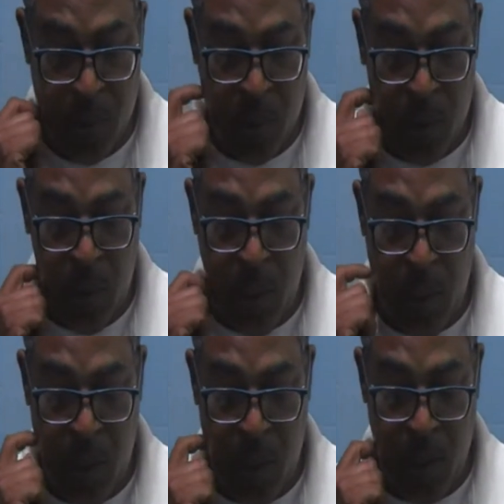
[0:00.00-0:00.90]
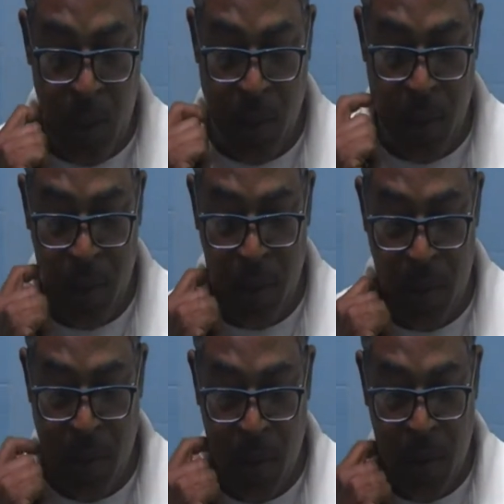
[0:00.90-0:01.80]
the
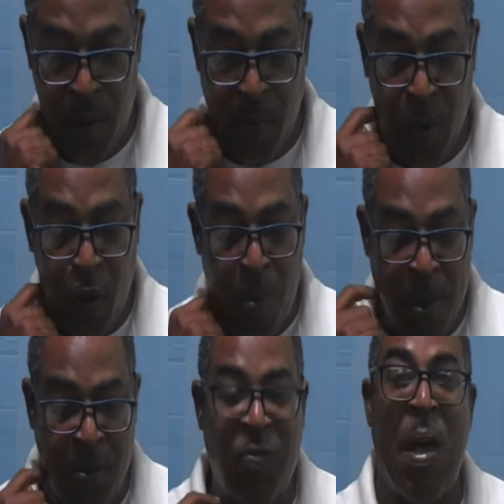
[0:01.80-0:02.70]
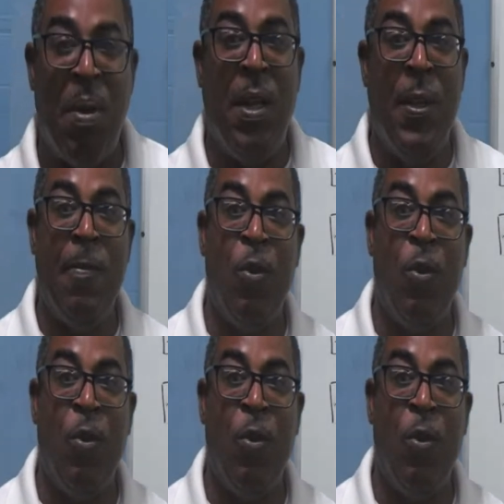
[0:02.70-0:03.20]
Gomez family,